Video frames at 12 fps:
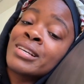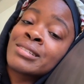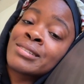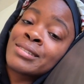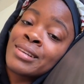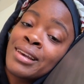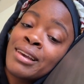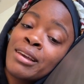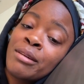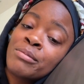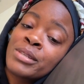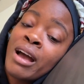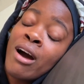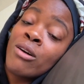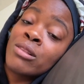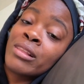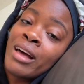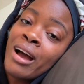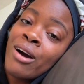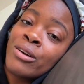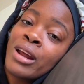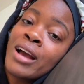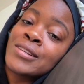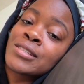should have seen how
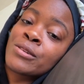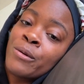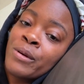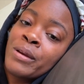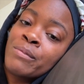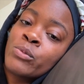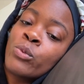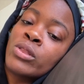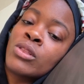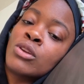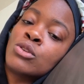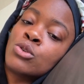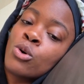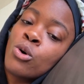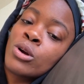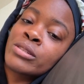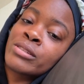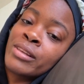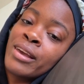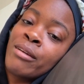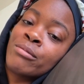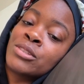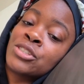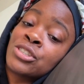loud I screamed when the door
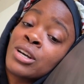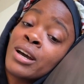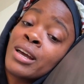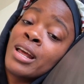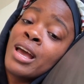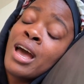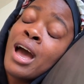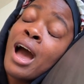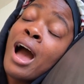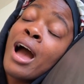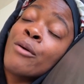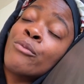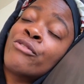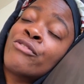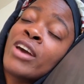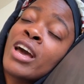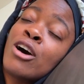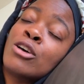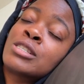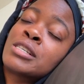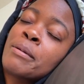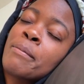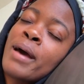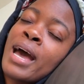slammed shut. I fell
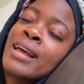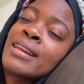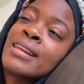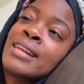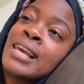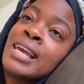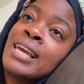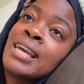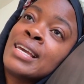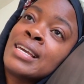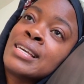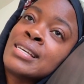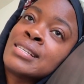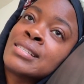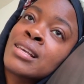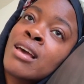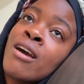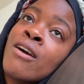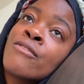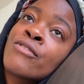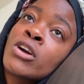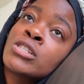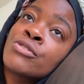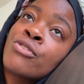to my knees.
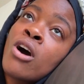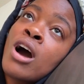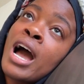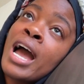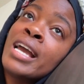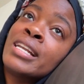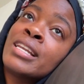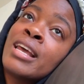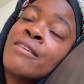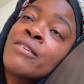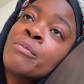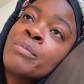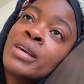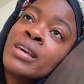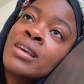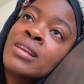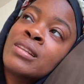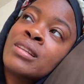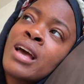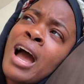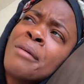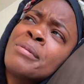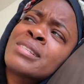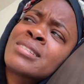First of all, I ain't never been,
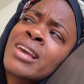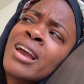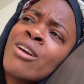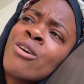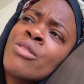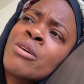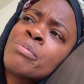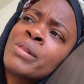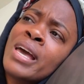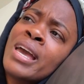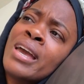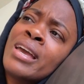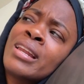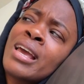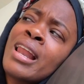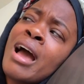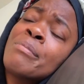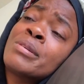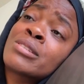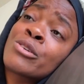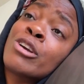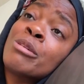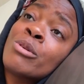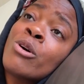I'd be scared on the plane and I'd be
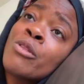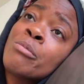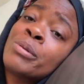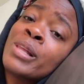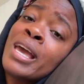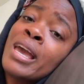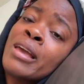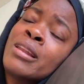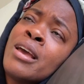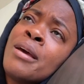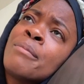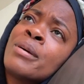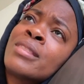screaming on the plane.